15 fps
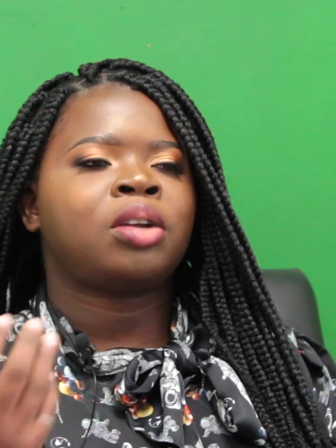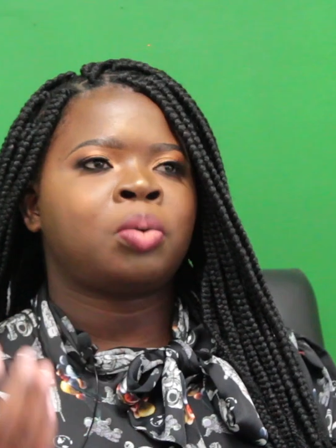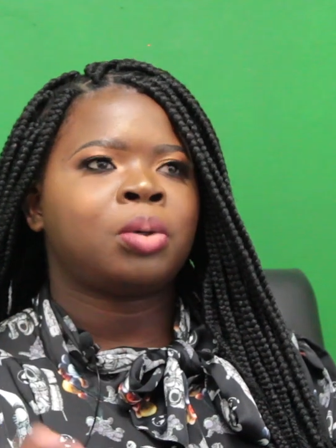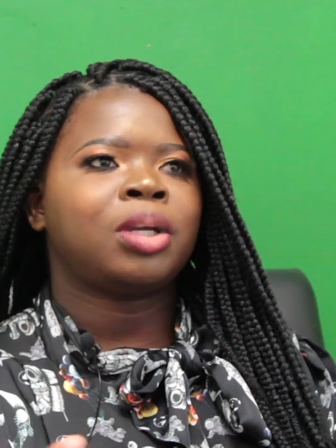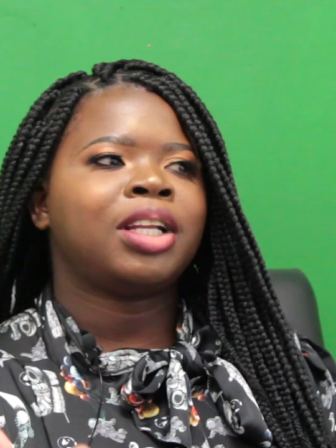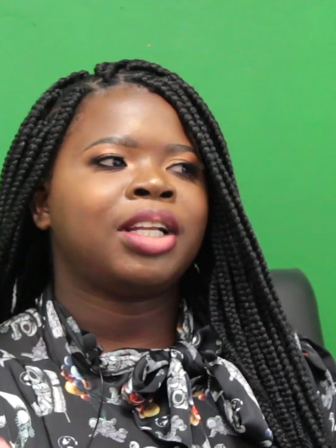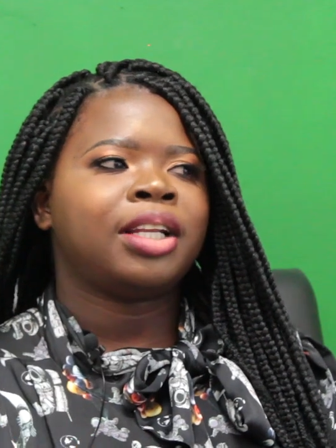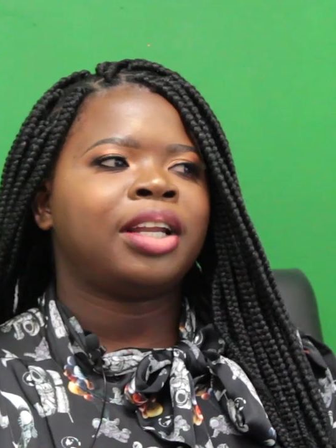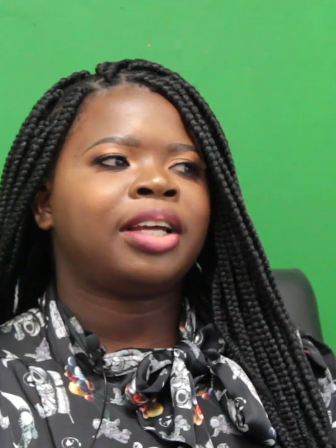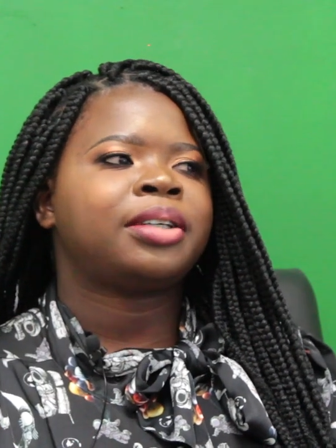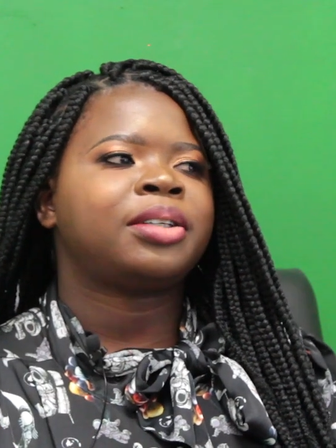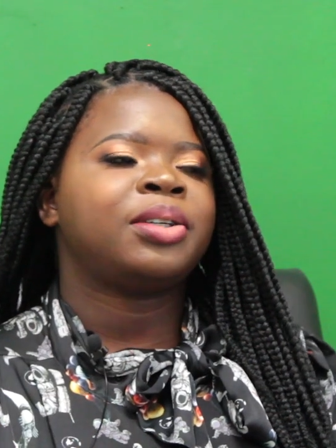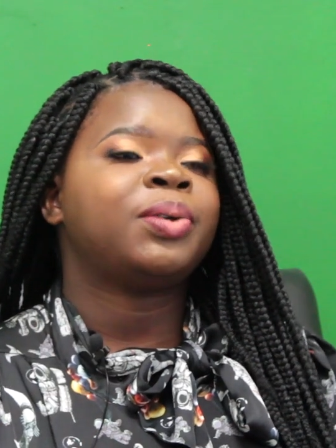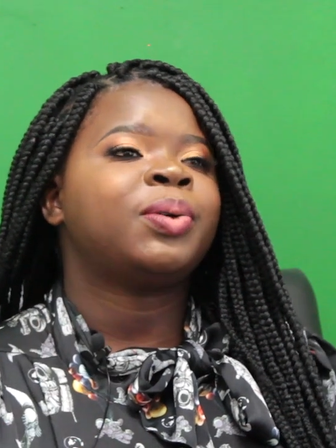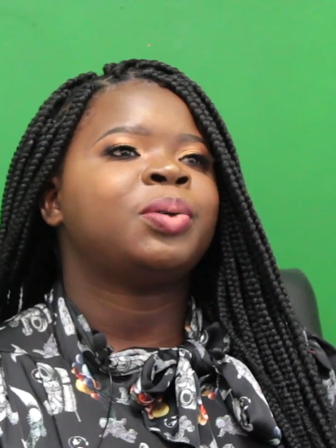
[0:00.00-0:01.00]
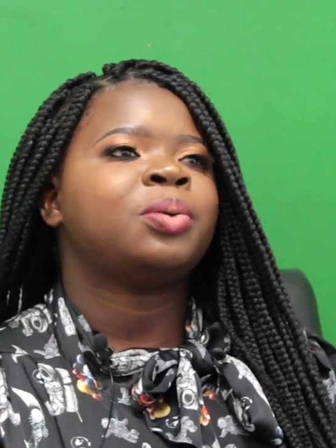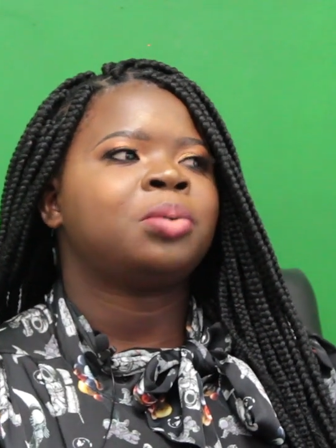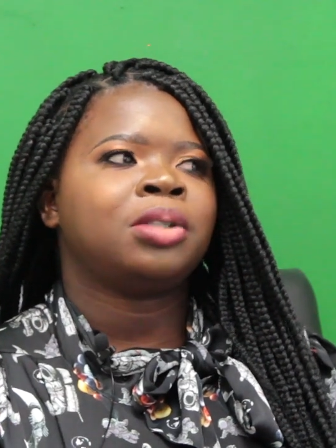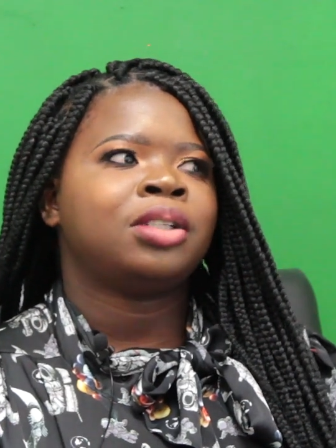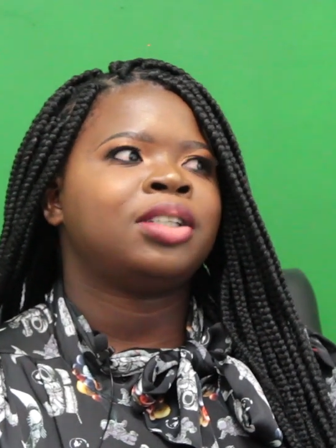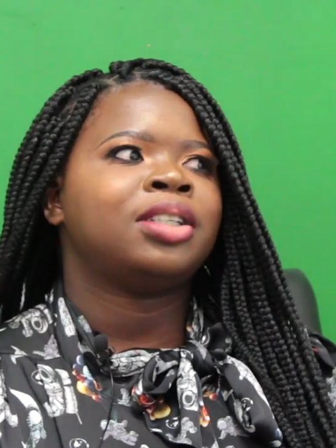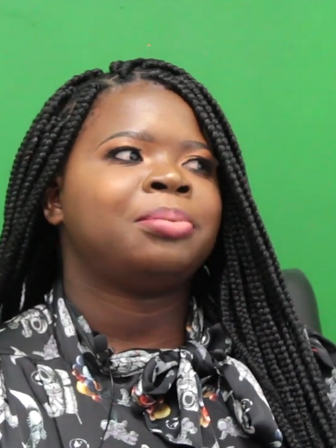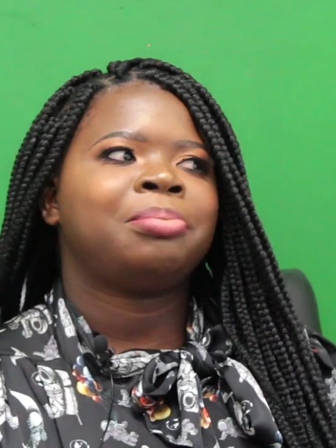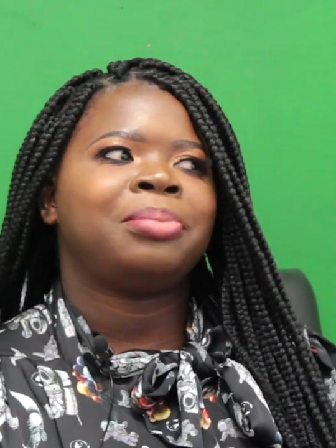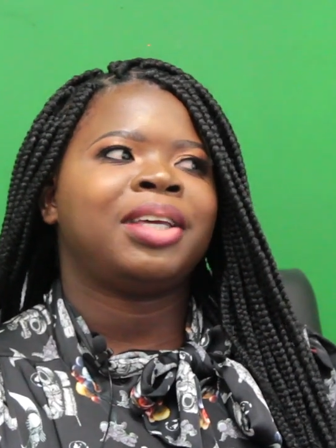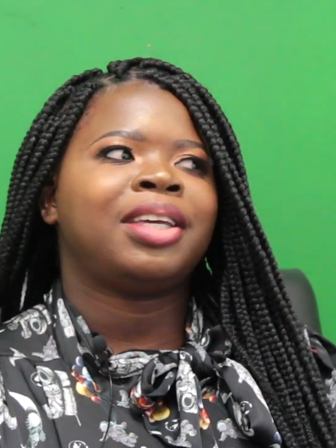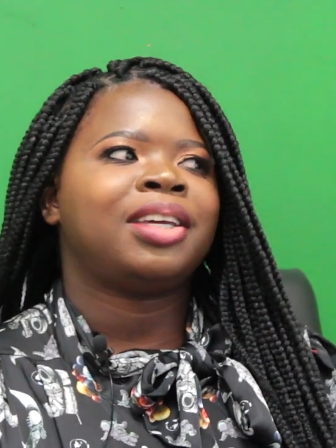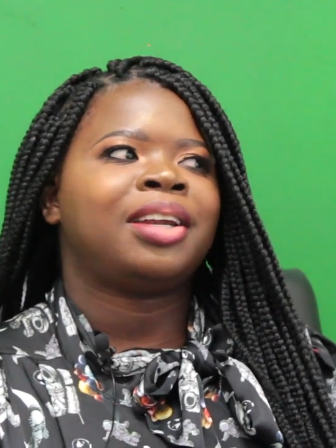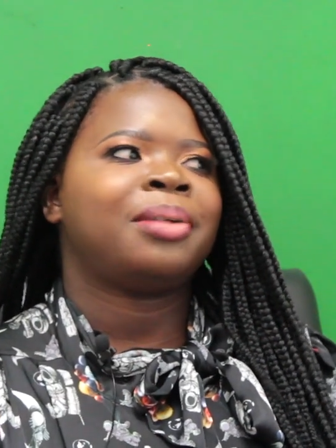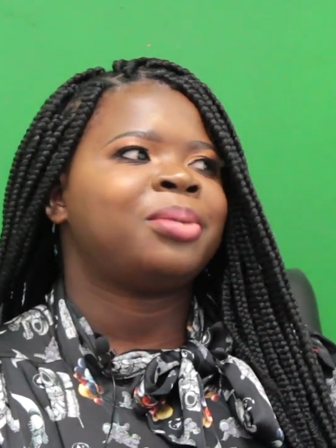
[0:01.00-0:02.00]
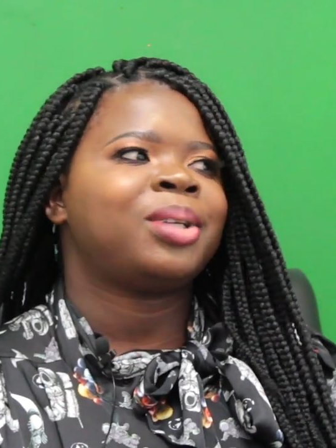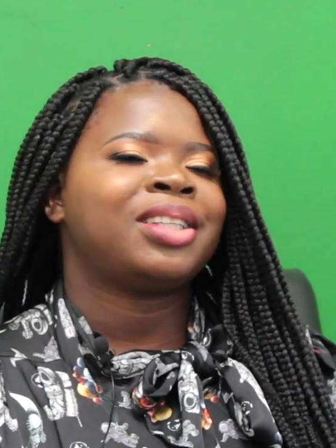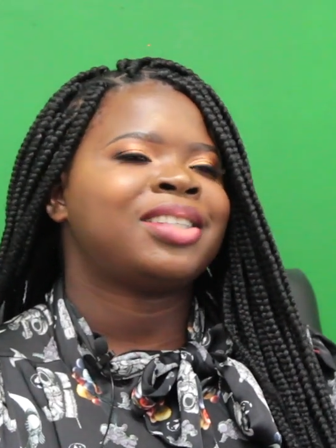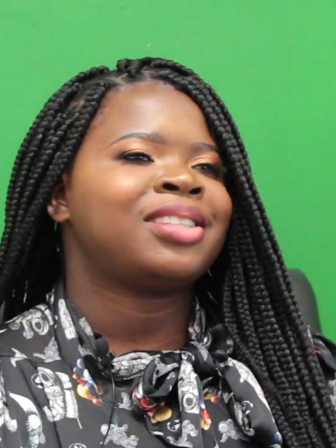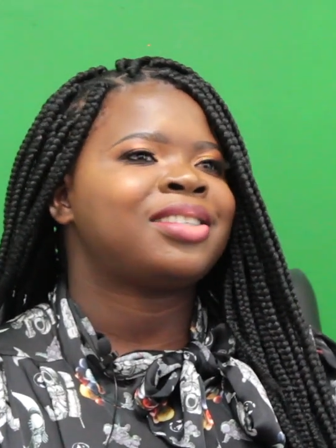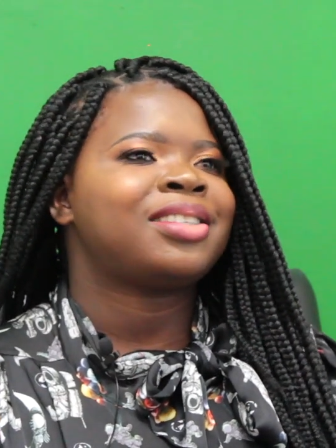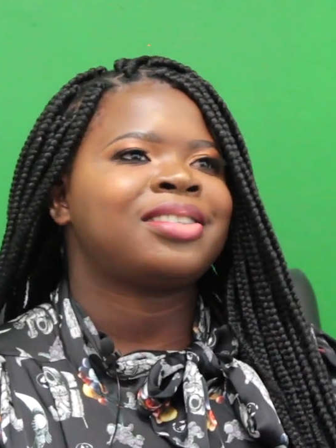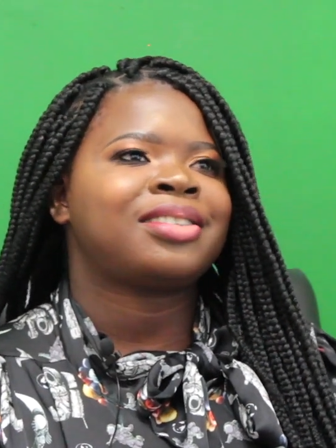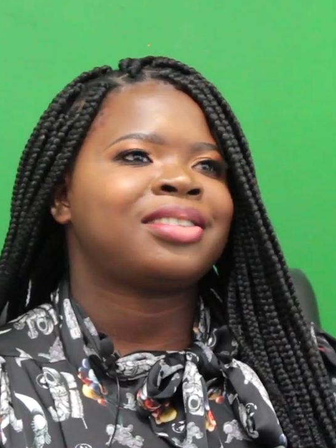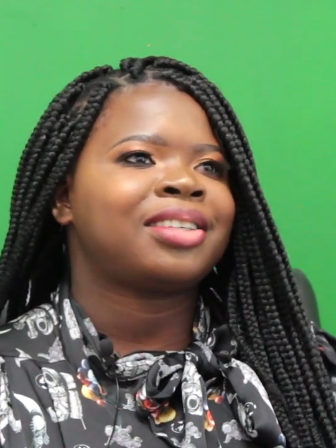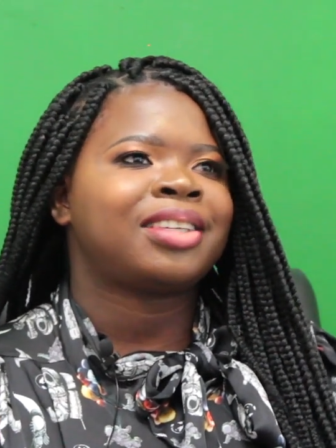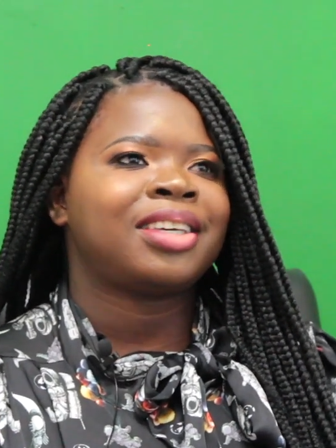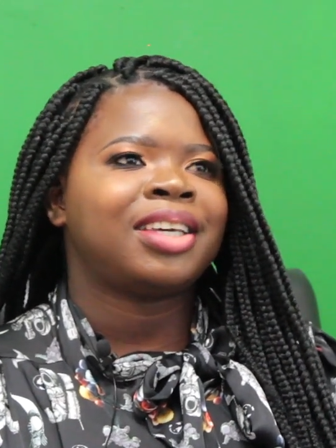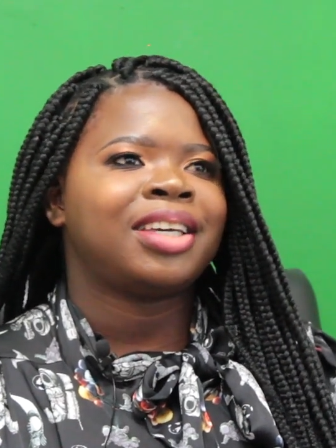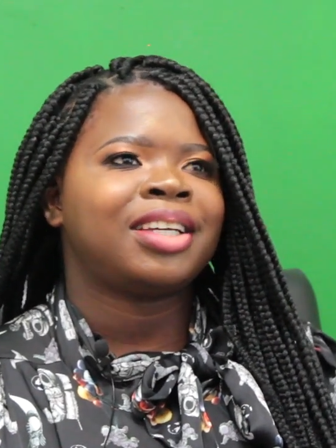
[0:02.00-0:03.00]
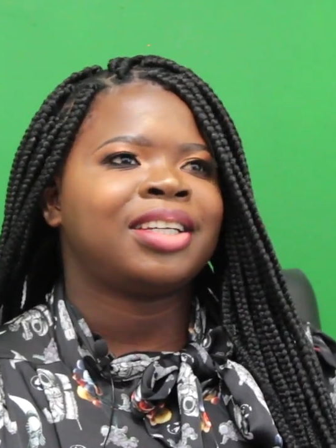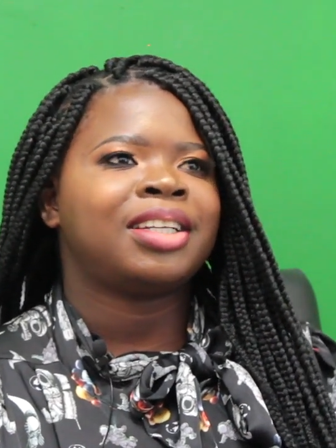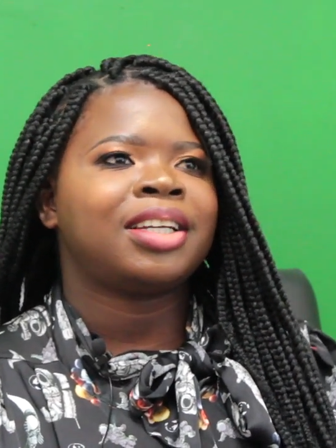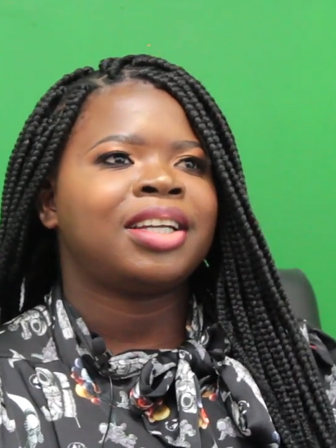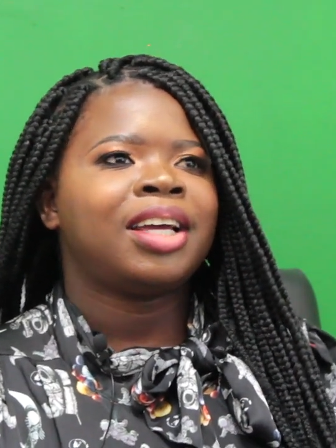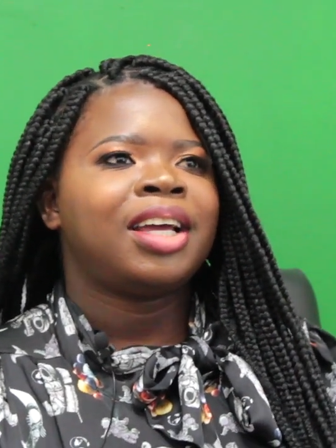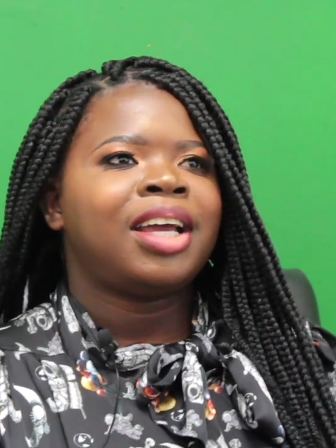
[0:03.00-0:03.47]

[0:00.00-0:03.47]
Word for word: really like you could really pick it up that this is a kid,